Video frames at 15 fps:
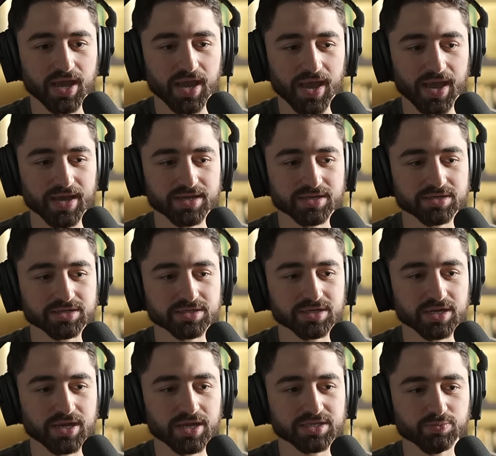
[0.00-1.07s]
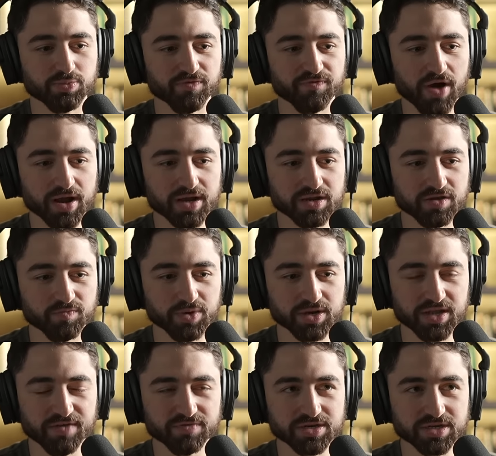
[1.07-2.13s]
and it's provocative, but
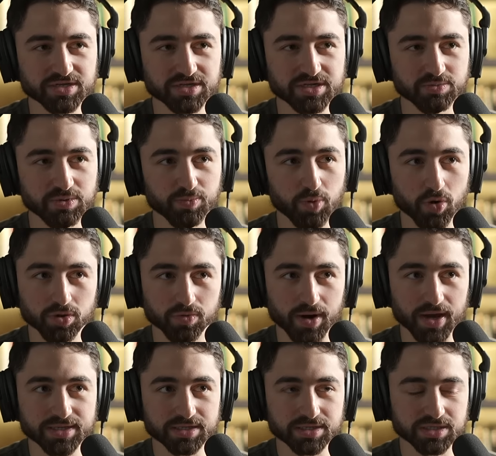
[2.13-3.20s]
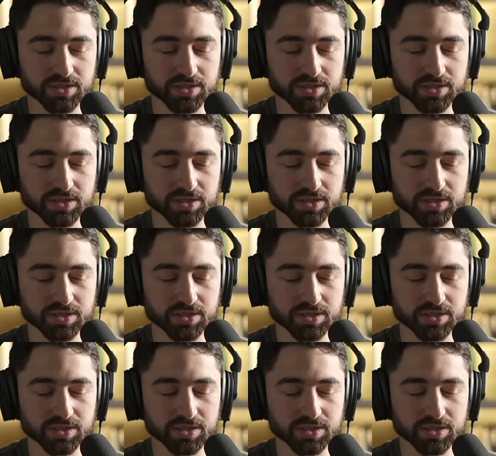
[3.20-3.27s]
it definitely doesn't need to be polarizing.